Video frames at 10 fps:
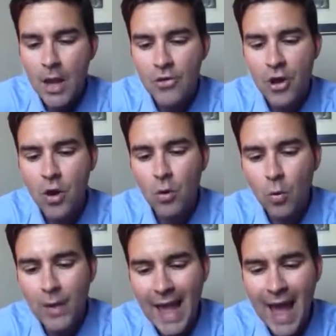So
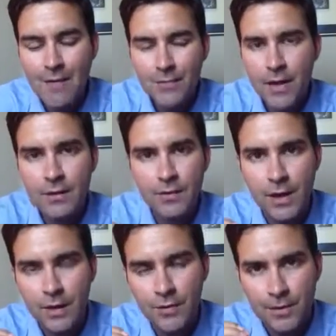we have
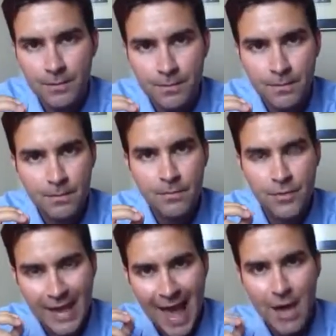the
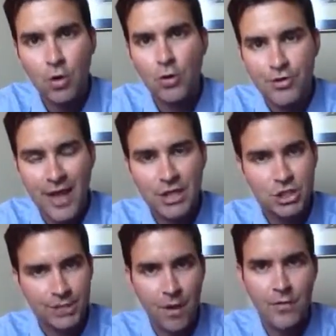
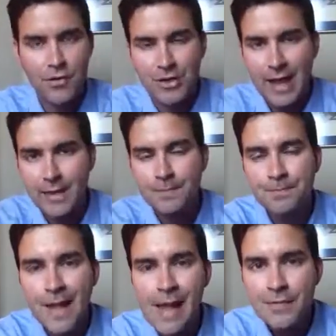categorization of all this land.
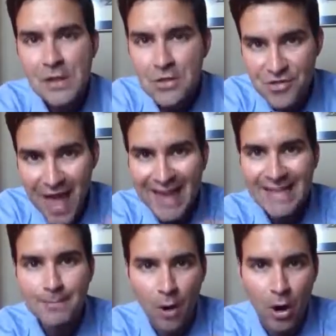The
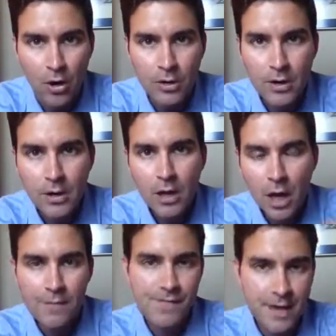second part
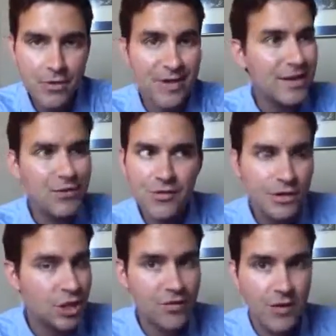of this, and this
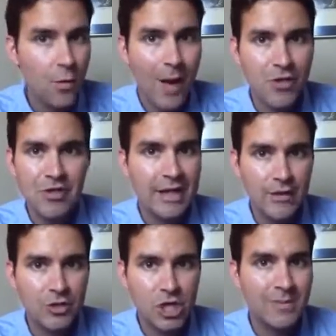isn't just in the West,
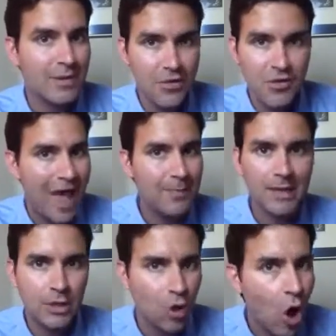ladies and gentlemen, this is
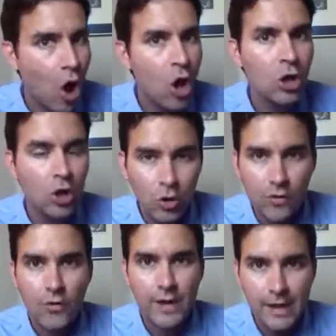happening all
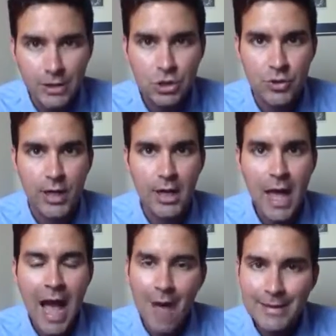over the country.
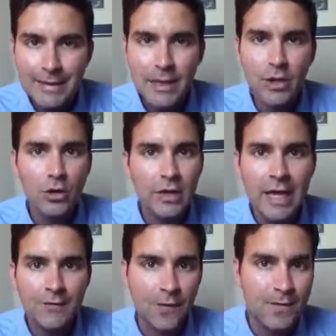I mean,
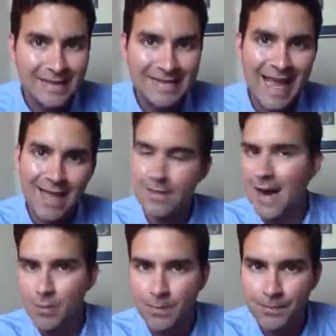literally from the day that
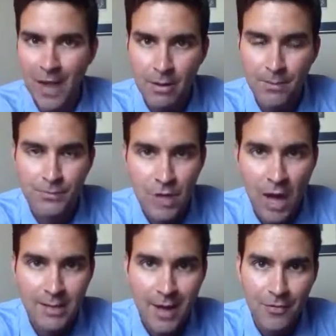I
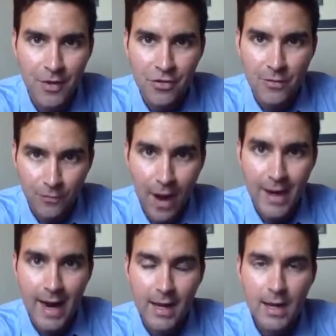talked about this on
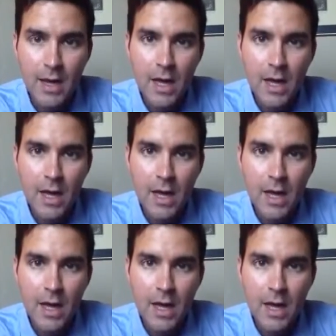Friday,